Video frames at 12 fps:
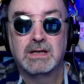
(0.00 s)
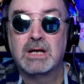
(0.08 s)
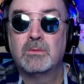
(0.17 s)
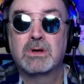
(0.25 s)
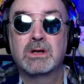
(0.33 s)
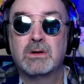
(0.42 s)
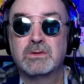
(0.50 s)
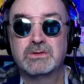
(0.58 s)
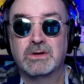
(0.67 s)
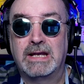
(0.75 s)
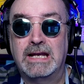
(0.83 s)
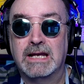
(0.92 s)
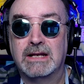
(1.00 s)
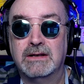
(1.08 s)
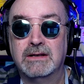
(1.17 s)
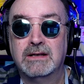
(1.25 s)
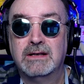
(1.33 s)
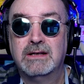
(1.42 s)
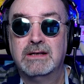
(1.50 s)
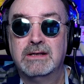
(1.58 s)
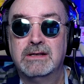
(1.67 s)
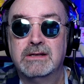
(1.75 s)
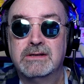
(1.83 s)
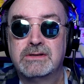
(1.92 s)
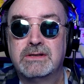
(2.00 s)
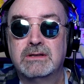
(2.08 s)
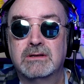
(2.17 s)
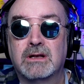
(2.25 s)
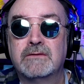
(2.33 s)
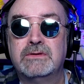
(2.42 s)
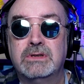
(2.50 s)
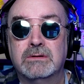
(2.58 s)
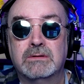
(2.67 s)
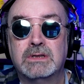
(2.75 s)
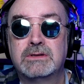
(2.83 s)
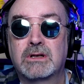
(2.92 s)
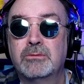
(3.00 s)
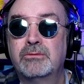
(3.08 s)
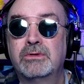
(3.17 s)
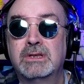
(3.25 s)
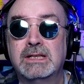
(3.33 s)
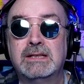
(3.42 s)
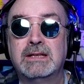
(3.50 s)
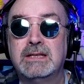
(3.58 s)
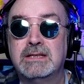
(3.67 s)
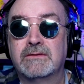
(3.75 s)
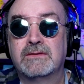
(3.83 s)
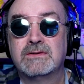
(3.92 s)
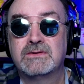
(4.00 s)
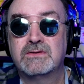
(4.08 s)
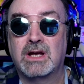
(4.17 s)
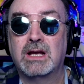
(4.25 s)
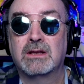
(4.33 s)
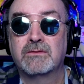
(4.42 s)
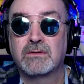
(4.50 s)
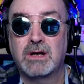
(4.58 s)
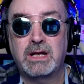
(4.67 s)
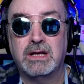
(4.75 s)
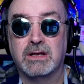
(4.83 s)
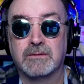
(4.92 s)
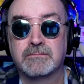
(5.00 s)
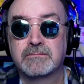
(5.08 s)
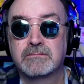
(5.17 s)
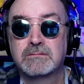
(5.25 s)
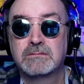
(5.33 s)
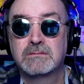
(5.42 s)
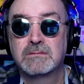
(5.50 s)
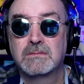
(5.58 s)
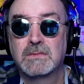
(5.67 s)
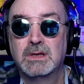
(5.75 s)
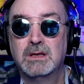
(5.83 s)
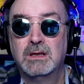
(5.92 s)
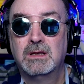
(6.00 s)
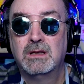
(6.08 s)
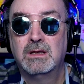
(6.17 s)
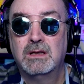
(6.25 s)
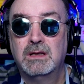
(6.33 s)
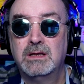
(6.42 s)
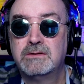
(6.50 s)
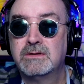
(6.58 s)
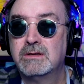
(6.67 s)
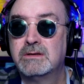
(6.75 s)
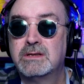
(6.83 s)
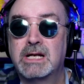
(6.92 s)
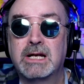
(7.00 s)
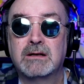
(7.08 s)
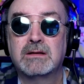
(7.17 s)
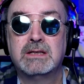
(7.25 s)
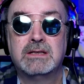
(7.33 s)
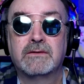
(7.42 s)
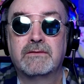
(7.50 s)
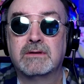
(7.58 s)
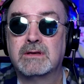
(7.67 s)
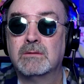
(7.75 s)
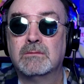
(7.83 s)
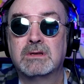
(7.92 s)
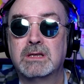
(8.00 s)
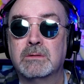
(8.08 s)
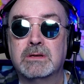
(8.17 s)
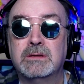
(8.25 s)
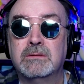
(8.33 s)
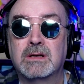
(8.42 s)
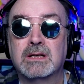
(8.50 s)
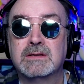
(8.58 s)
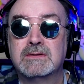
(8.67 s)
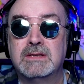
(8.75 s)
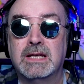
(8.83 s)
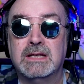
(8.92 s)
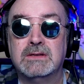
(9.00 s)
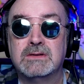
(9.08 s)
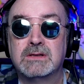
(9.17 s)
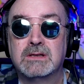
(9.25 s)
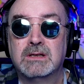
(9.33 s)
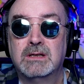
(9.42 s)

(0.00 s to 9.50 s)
I want to hold your hand. She loves you. It's a completely different style of writing. It's an entirely different than what they were doing stage.